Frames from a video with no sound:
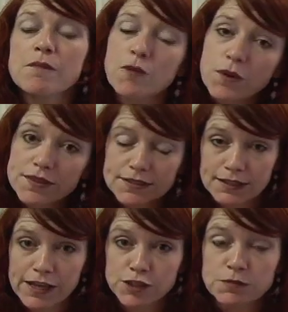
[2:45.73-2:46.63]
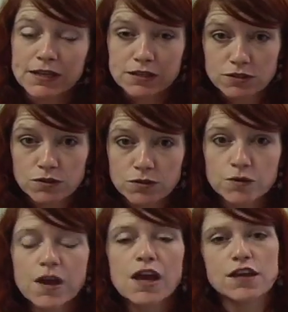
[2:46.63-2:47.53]
but what this allows me to do
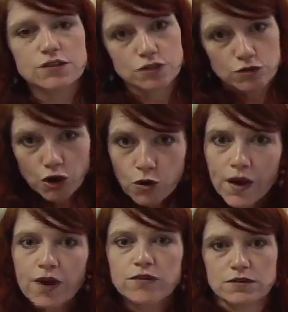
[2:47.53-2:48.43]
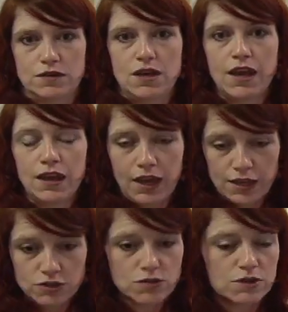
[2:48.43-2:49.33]
is to go out
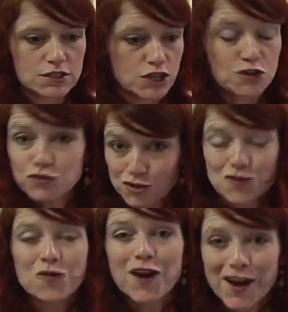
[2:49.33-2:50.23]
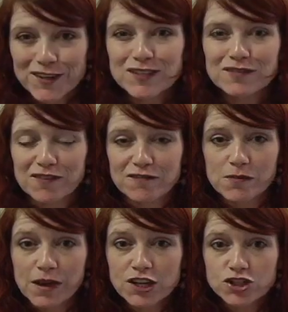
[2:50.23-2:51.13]
into this huge storehouse of
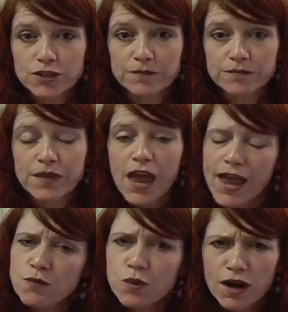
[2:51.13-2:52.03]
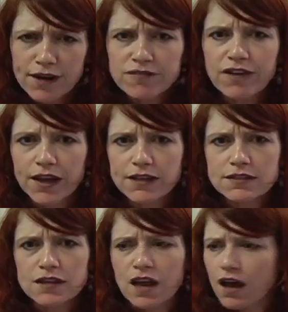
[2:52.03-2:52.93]
information, and when I
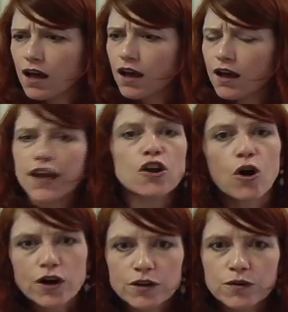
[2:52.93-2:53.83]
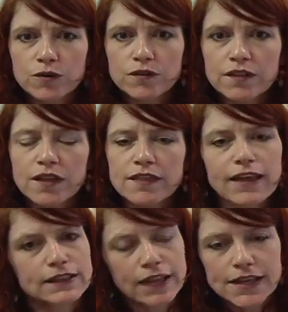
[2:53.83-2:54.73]
find an article
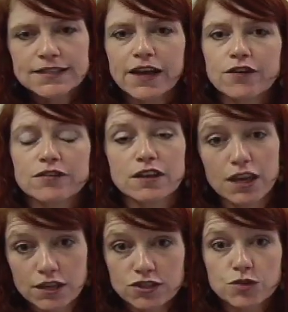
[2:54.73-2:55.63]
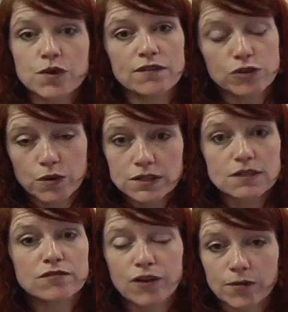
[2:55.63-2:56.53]
that lays out the history of U.S.
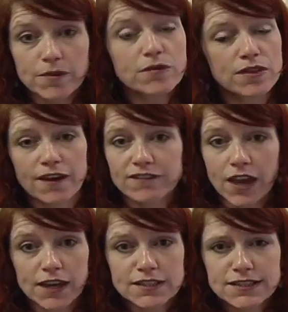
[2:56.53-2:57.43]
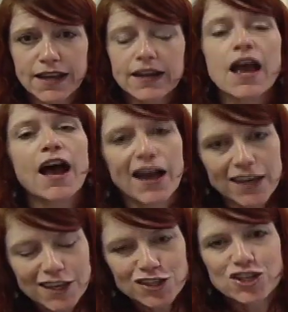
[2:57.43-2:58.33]
involvement with Afghanistan, I
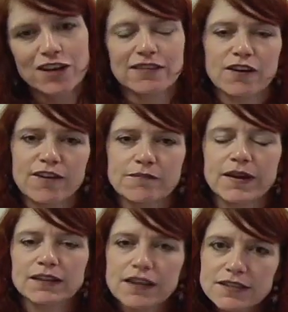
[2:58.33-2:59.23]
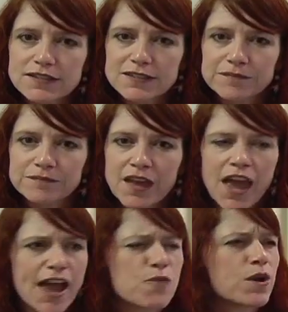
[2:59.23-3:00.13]
get to check that off my list.
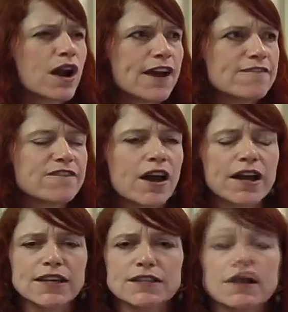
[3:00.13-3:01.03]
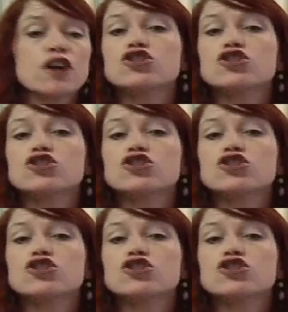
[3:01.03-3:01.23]
And when I find a